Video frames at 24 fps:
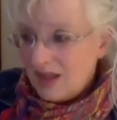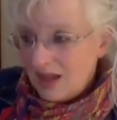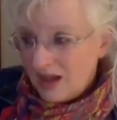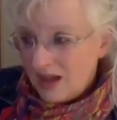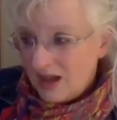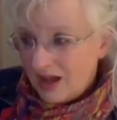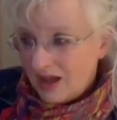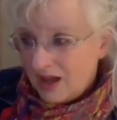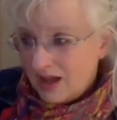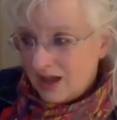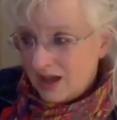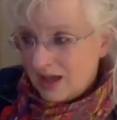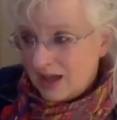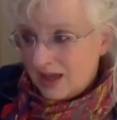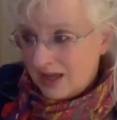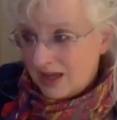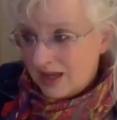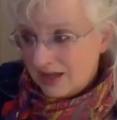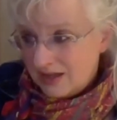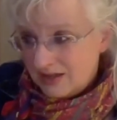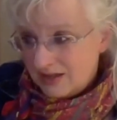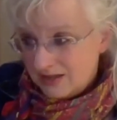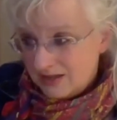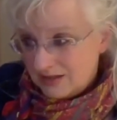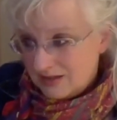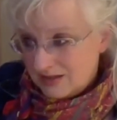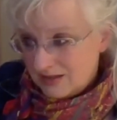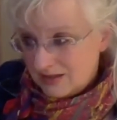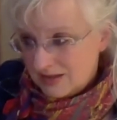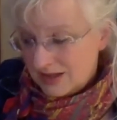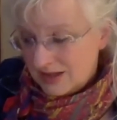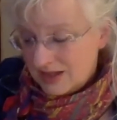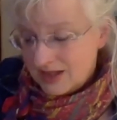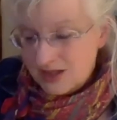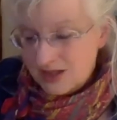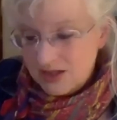I
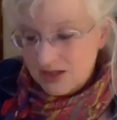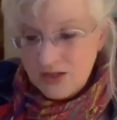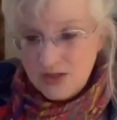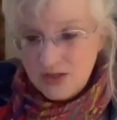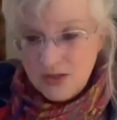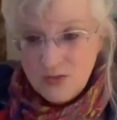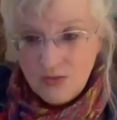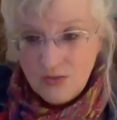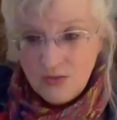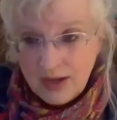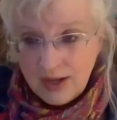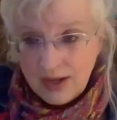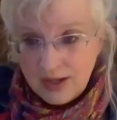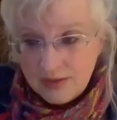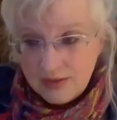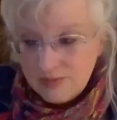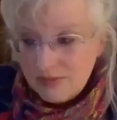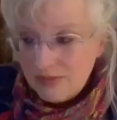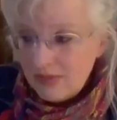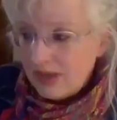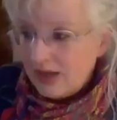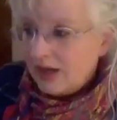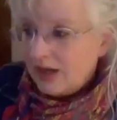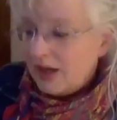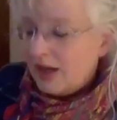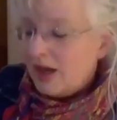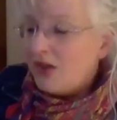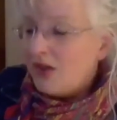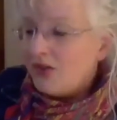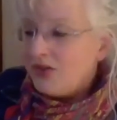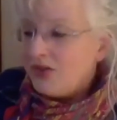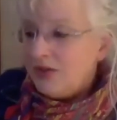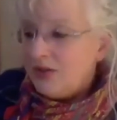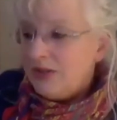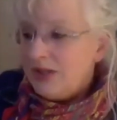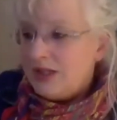needed to do that. And I
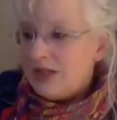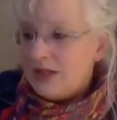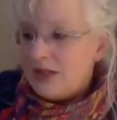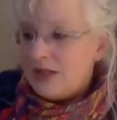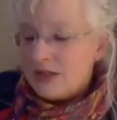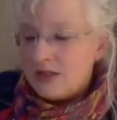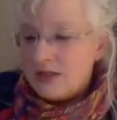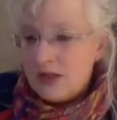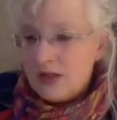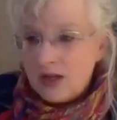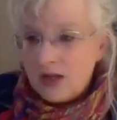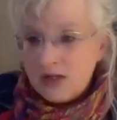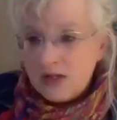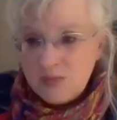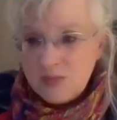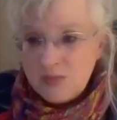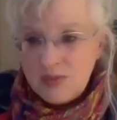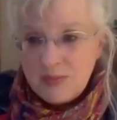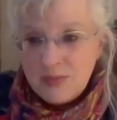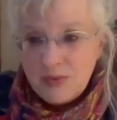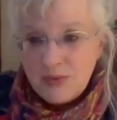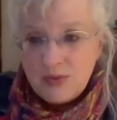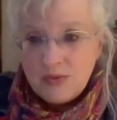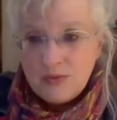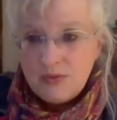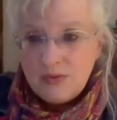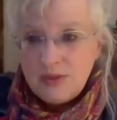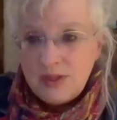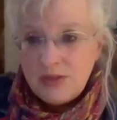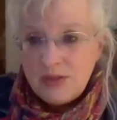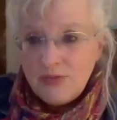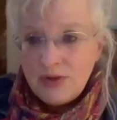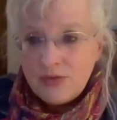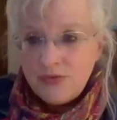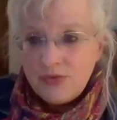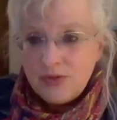also needed to talk to people who
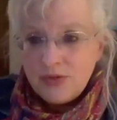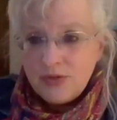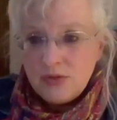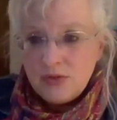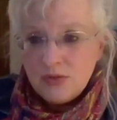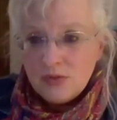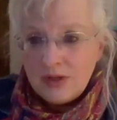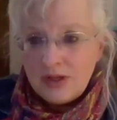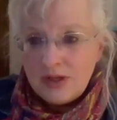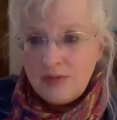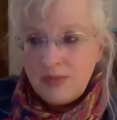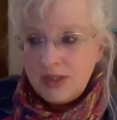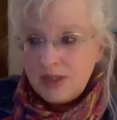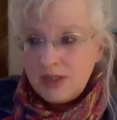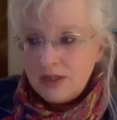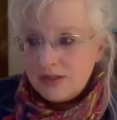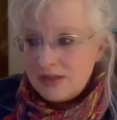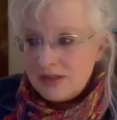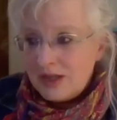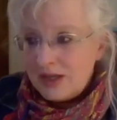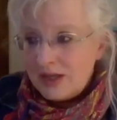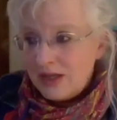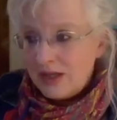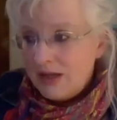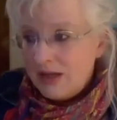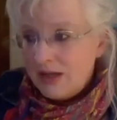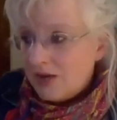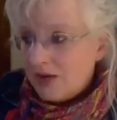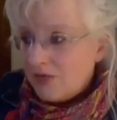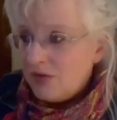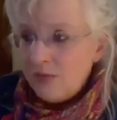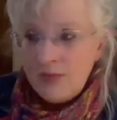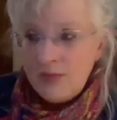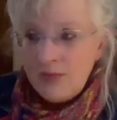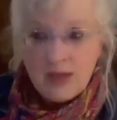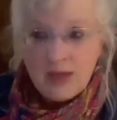live off the grid because I
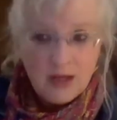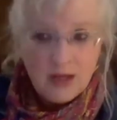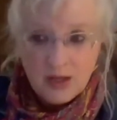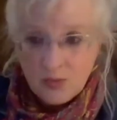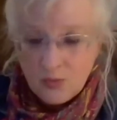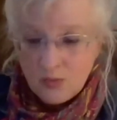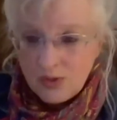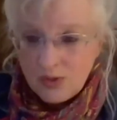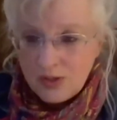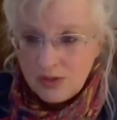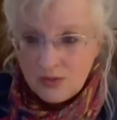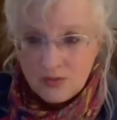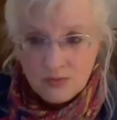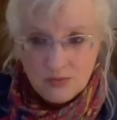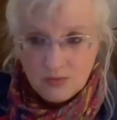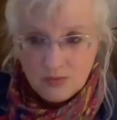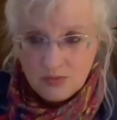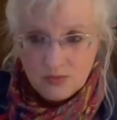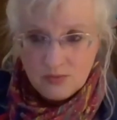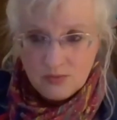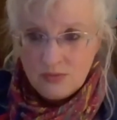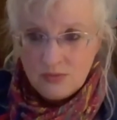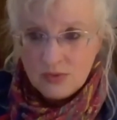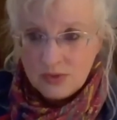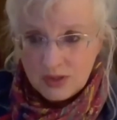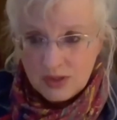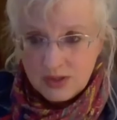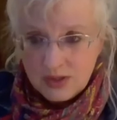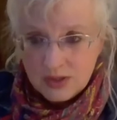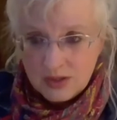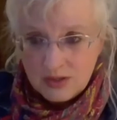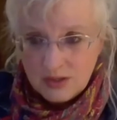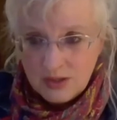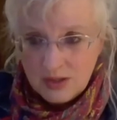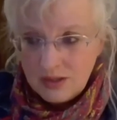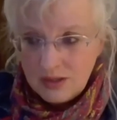never met anyone who really
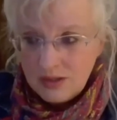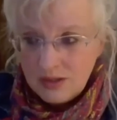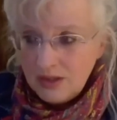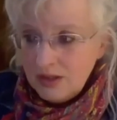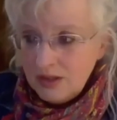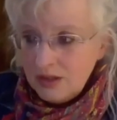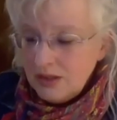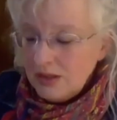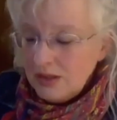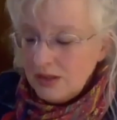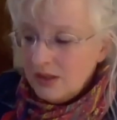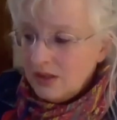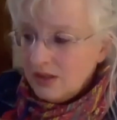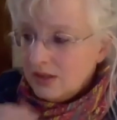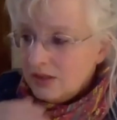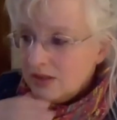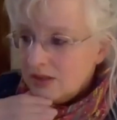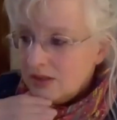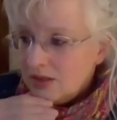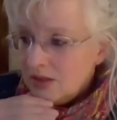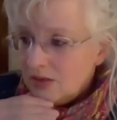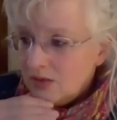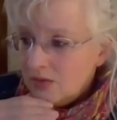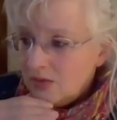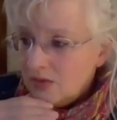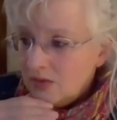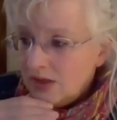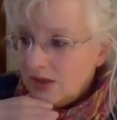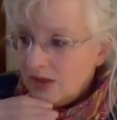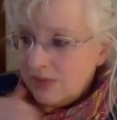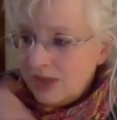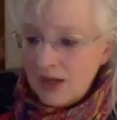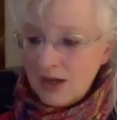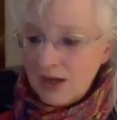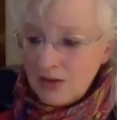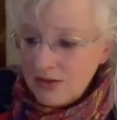done that. So I
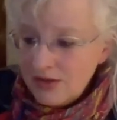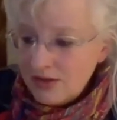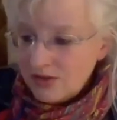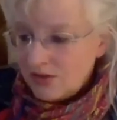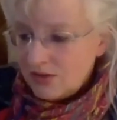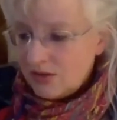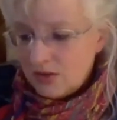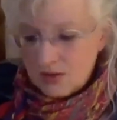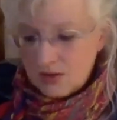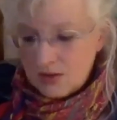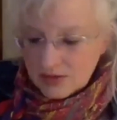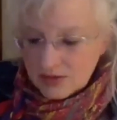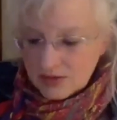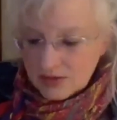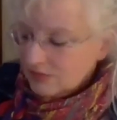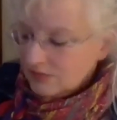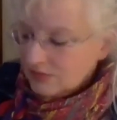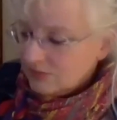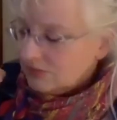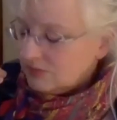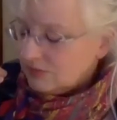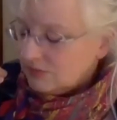made all these calls. I